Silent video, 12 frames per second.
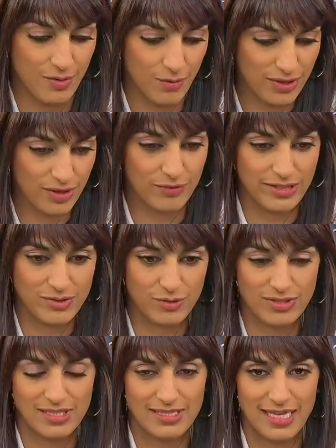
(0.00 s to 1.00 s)
with the
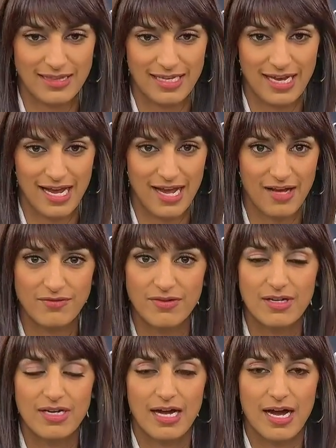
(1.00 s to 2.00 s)
resources that they have
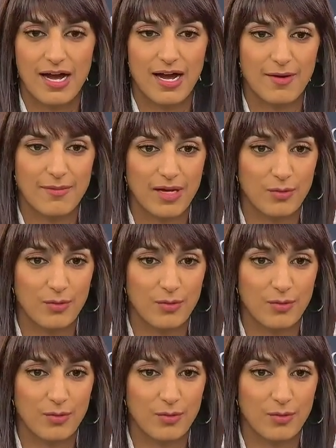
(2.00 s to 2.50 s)
um,